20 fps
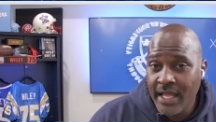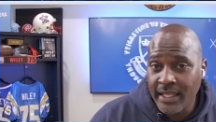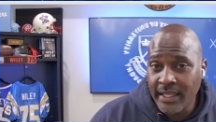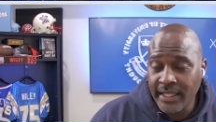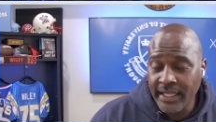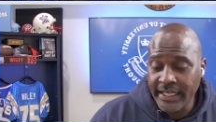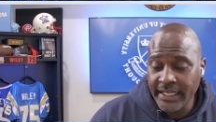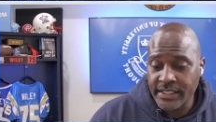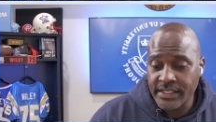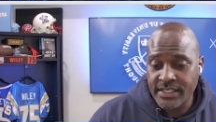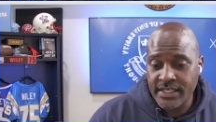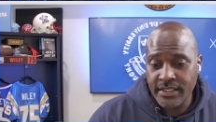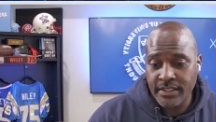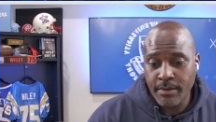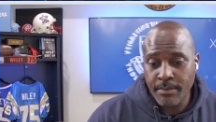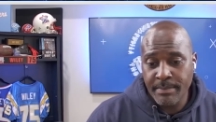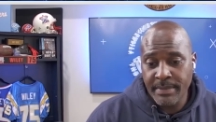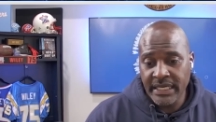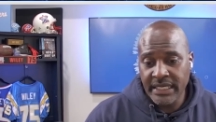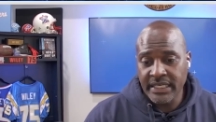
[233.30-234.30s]
leaked to
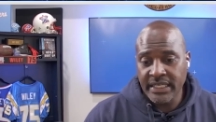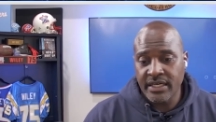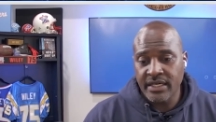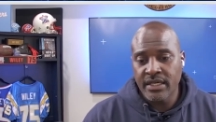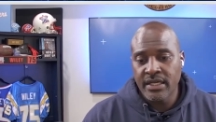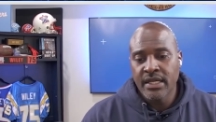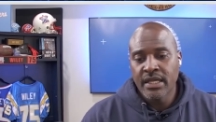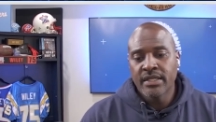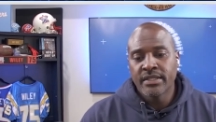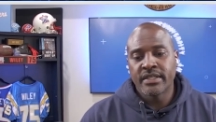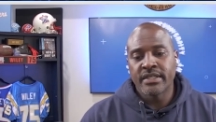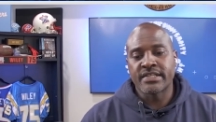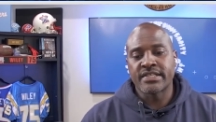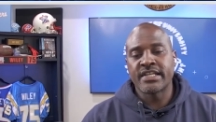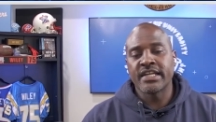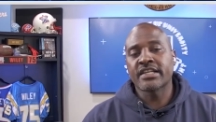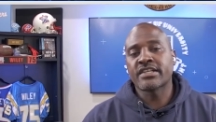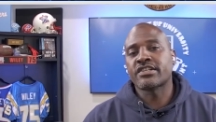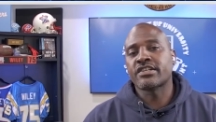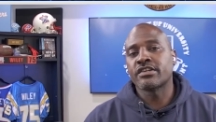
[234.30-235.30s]
the media, the
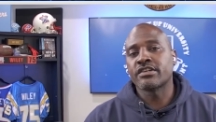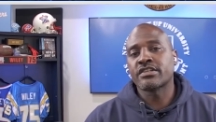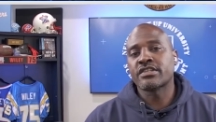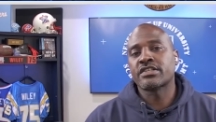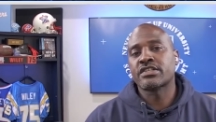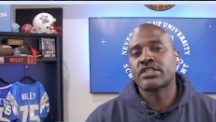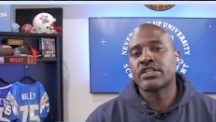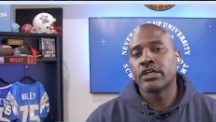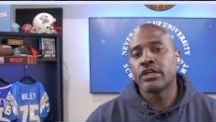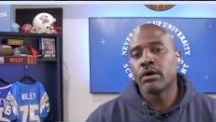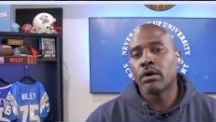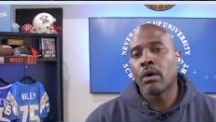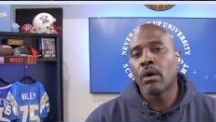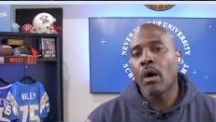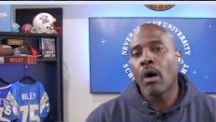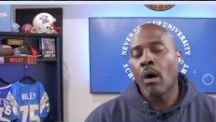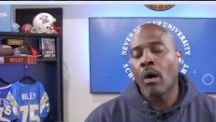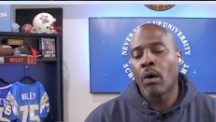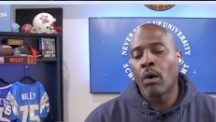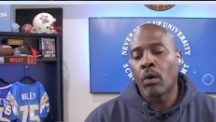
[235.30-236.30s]
Sixers
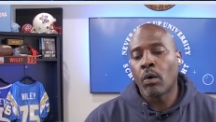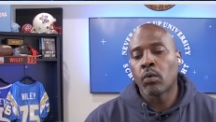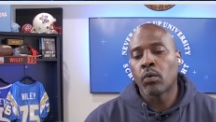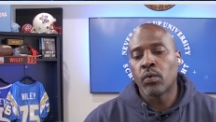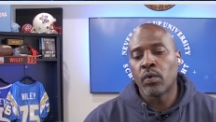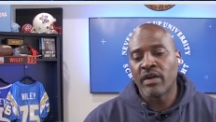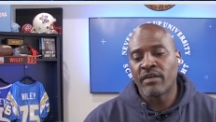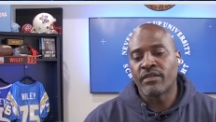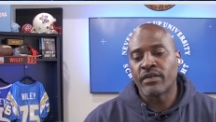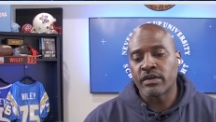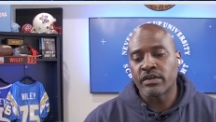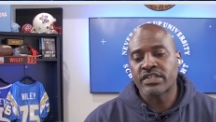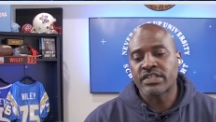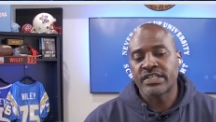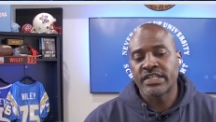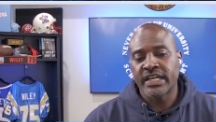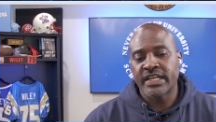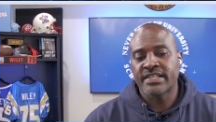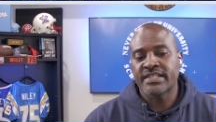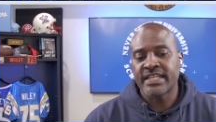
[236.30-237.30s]
still owe Rivers
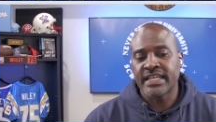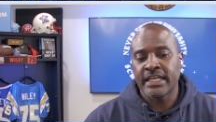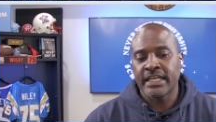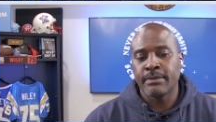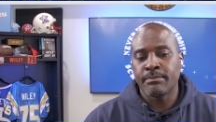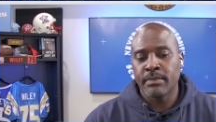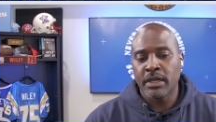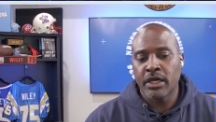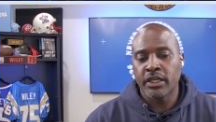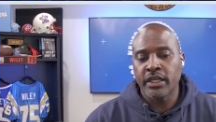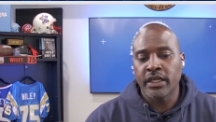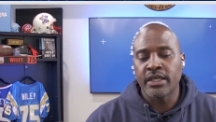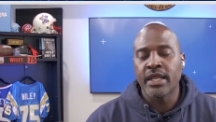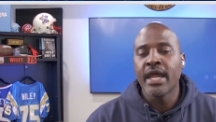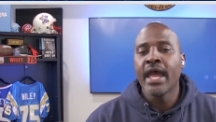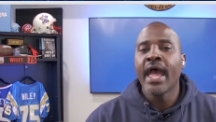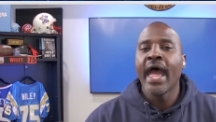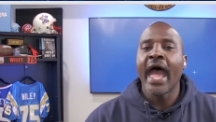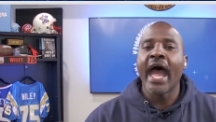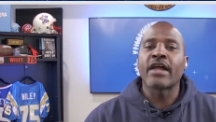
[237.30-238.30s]
16 million
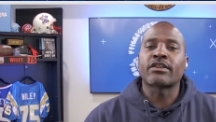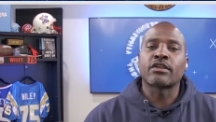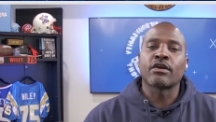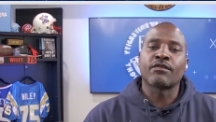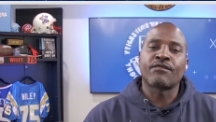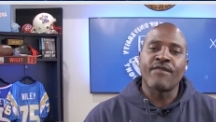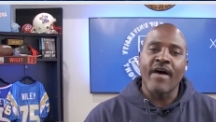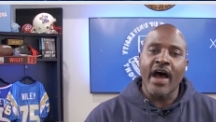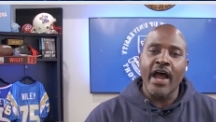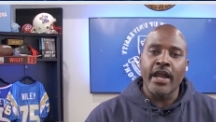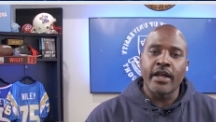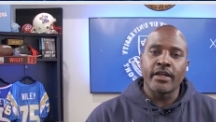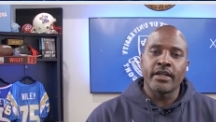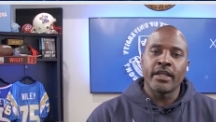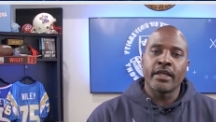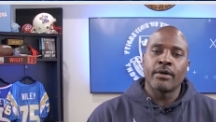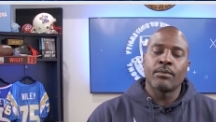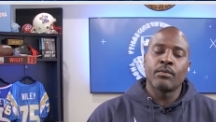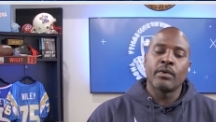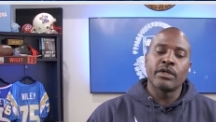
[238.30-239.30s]
after firing
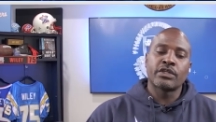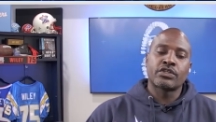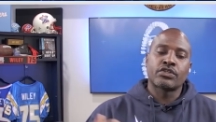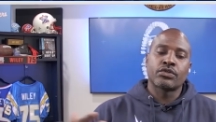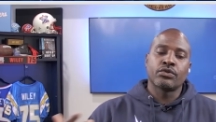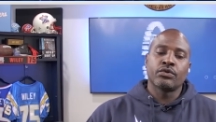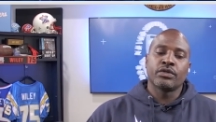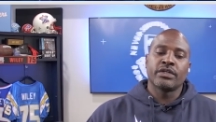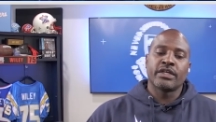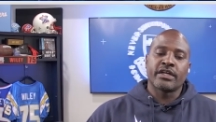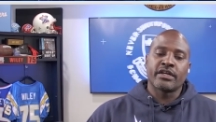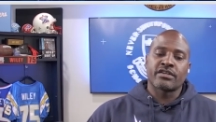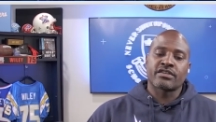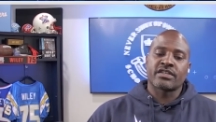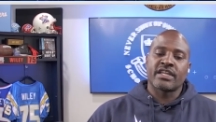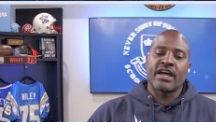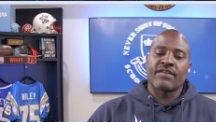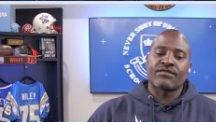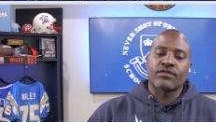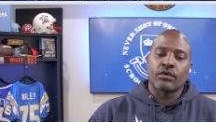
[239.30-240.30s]
him with 2 years
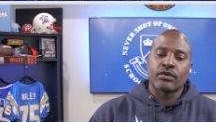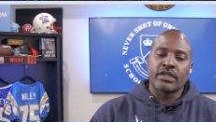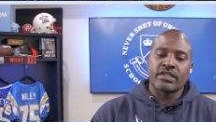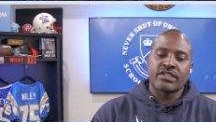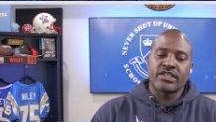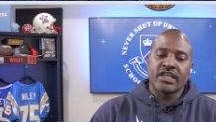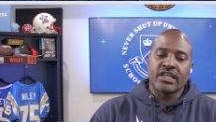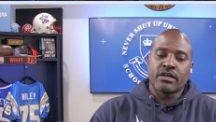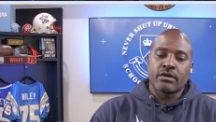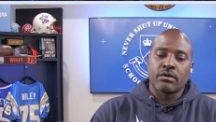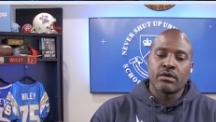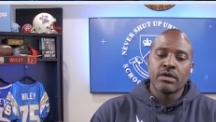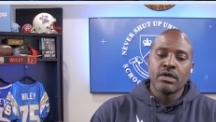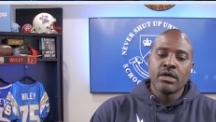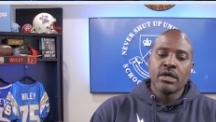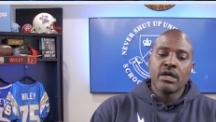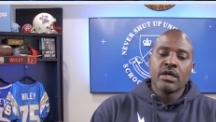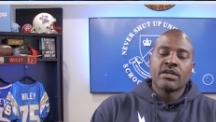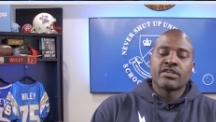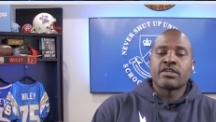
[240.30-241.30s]
left on his deal.
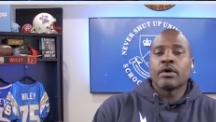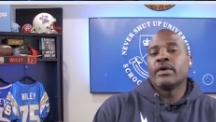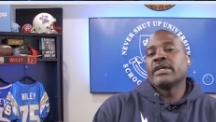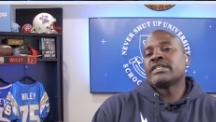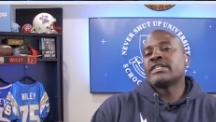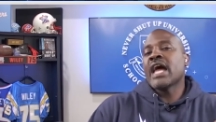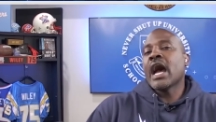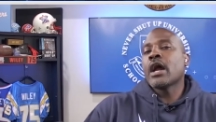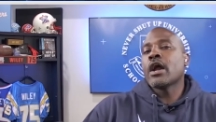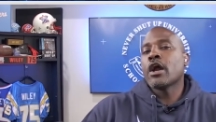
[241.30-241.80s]
So he's not